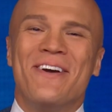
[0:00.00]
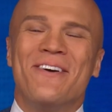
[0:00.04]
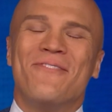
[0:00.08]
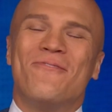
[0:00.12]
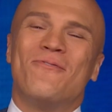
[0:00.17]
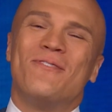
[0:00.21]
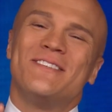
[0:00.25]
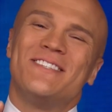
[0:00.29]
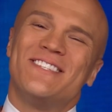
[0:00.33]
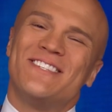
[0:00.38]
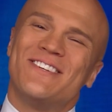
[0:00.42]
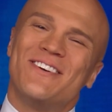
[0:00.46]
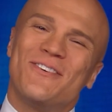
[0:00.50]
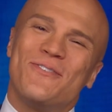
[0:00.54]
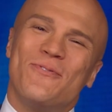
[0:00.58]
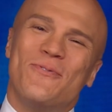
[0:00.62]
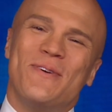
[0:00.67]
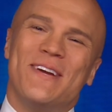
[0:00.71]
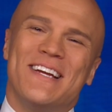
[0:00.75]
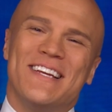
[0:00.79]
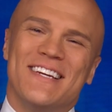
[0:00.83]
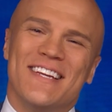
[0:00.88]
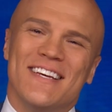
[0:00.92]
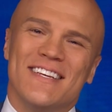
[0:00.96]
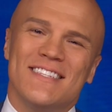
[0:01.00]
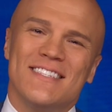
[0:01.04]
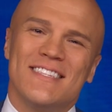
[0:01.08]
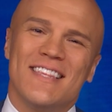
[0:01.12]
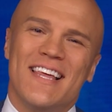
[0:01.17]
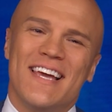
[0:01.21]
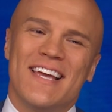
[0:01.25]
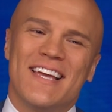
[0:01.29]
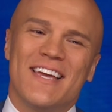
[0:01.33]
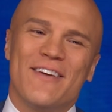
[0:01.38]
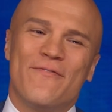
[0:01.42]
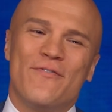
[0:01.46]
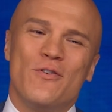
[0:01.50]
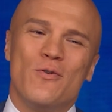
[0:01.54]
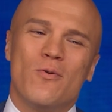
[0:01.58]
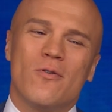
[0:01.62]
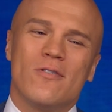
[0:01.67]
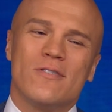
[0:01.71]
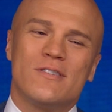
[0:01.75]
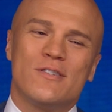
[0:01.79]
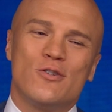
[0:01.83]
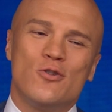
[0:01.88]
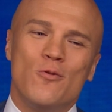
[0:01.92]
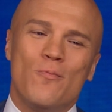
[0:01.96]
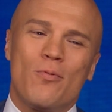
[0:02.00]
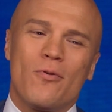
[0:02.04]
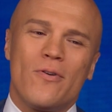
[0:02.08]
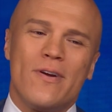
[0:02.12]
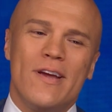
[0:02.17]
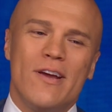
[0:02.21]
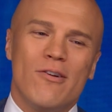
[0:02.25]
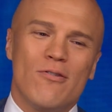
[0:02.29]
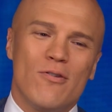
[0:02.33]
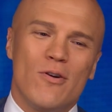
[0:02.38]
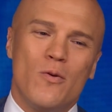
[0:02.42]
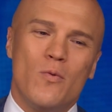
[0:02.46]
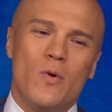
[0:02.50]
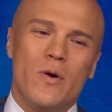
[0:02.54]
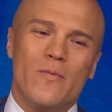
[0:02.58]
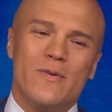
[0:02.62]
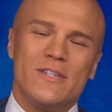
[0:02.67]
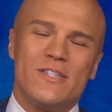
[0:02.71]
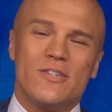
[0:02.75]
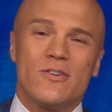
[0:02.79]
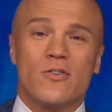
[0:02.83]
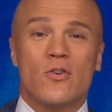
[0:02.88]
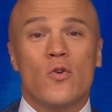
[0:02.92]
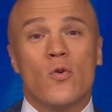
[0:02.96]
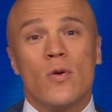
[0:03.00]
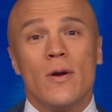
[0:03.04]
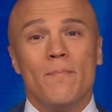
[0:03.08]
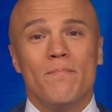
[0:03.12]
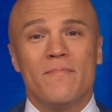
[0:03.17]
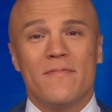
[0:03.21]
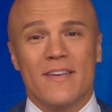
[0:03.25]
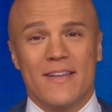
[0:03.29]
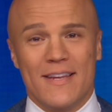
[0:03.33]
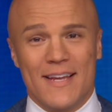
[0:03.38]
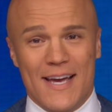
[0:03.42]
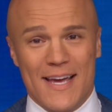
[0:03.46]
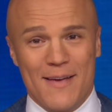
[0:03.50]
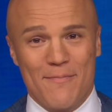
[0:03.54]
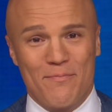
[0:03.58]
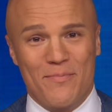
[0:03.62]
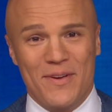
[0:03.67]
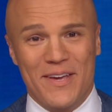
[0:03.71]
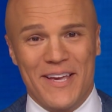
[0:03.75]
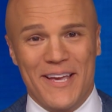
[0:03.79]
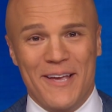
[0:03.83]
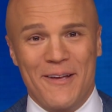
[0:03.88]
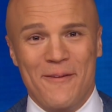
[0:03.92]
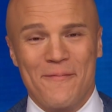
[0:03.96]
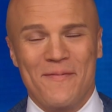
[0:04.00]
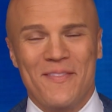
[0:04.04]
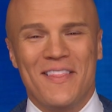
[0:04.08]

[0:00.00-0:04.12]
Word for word: What's your weakness? Like, if you were a superhero, what would your kryptonite be?